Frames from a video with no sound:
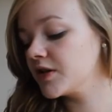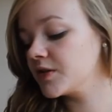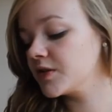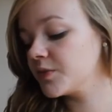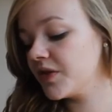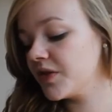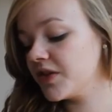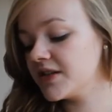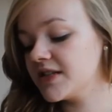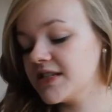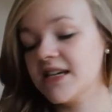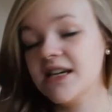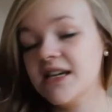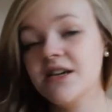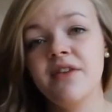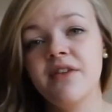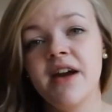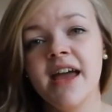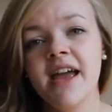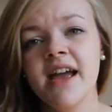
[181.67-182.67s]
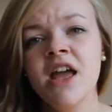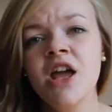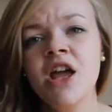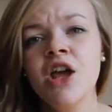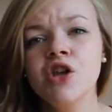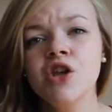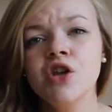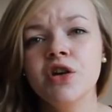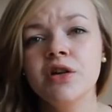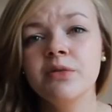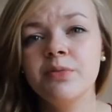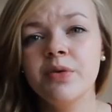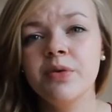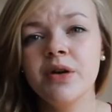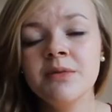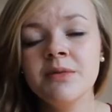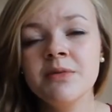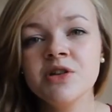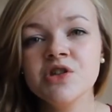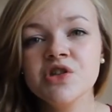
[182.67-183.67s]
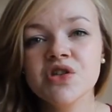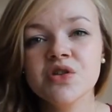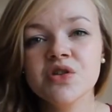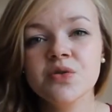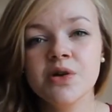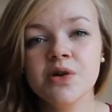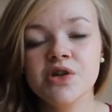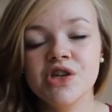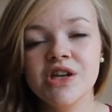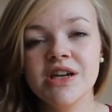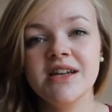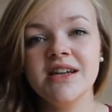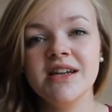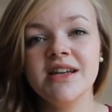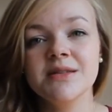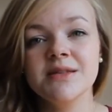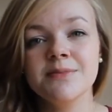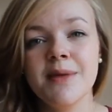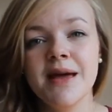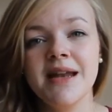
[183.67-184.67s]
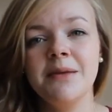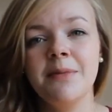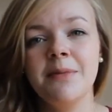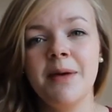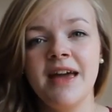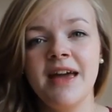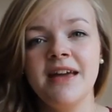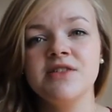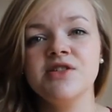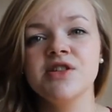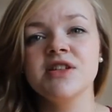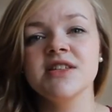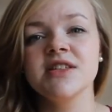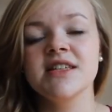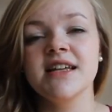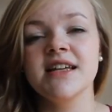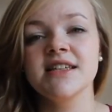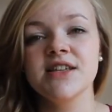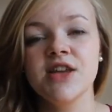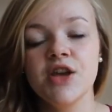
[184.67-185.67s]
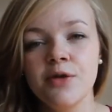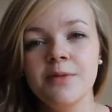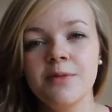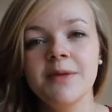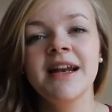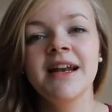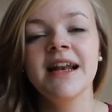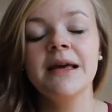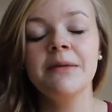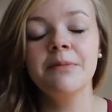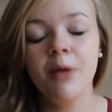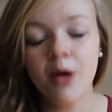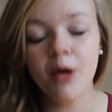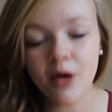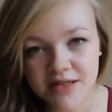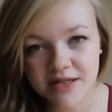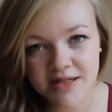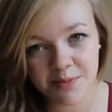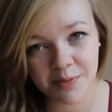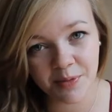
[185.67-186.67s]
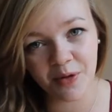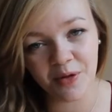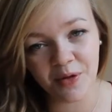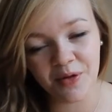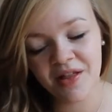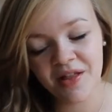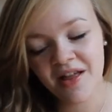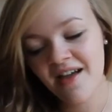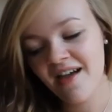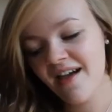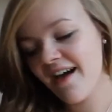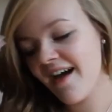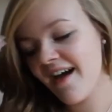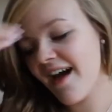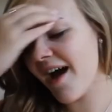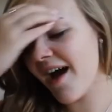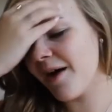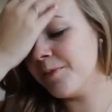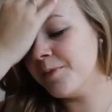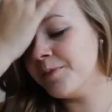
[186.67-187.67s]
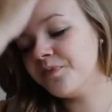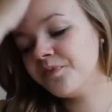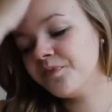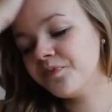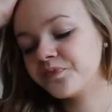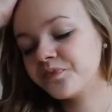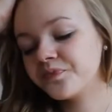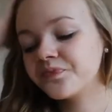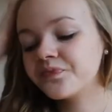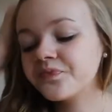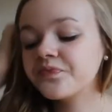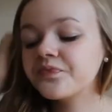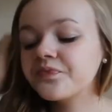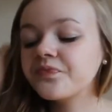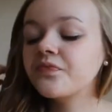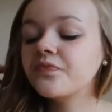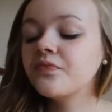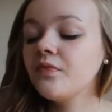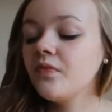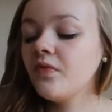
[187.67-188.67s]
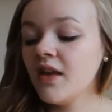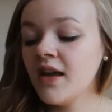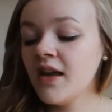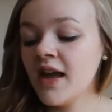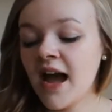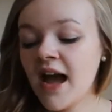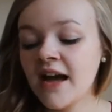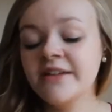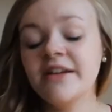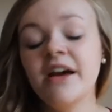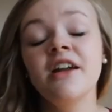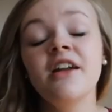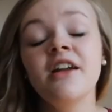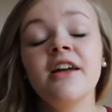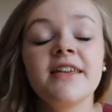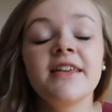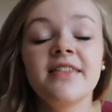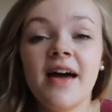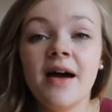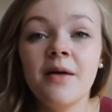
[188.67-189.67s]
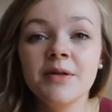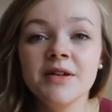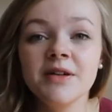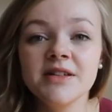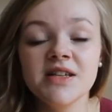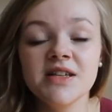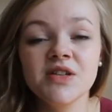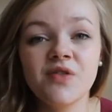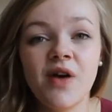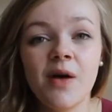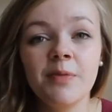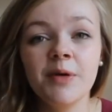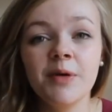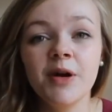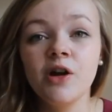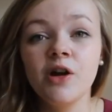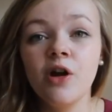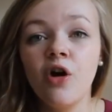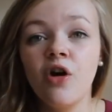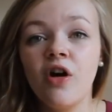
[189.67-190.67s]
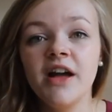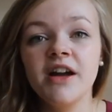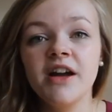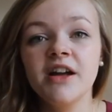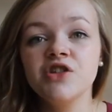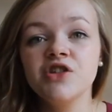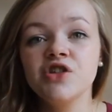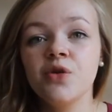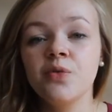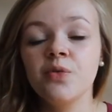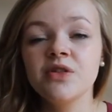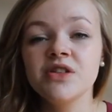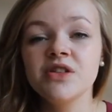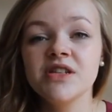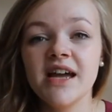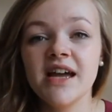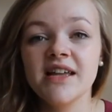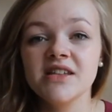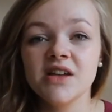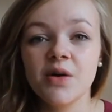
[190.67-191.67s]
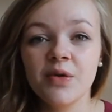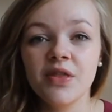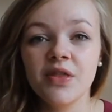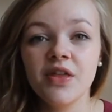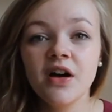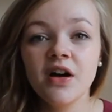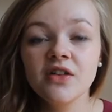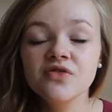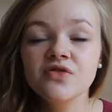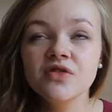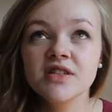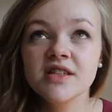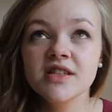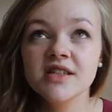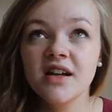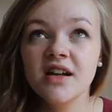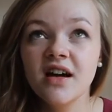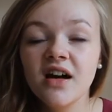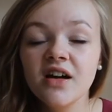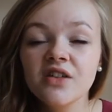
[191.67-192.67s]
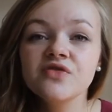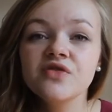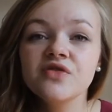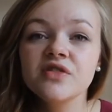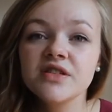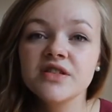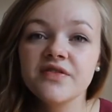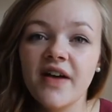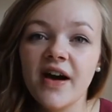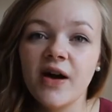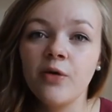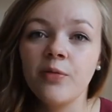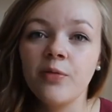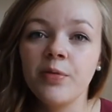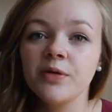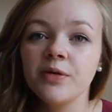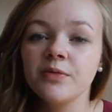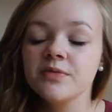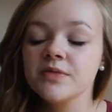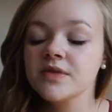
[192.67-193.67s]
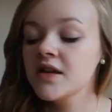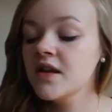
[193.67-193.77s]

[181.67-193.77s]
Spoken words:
with a D-ring, you can pretty much squish in as many pages as humanly possible. And I like that because I scrapbook a lot and I don't want to end up with hundreds and hundreds of albums